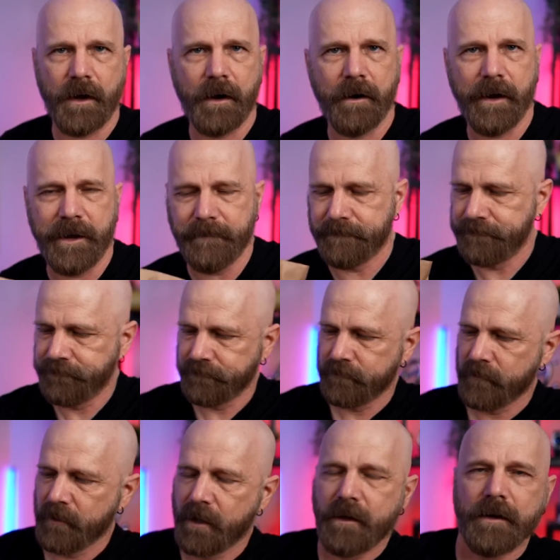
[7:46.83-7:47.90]
All right,
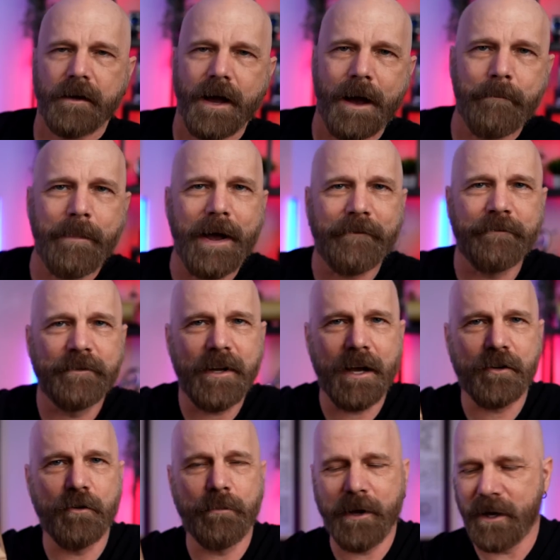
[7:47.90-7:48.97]
I'm back from
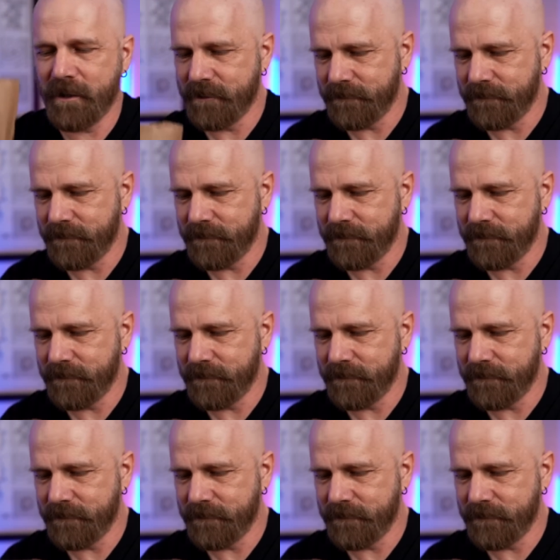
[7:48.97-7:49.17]
Taco Bell.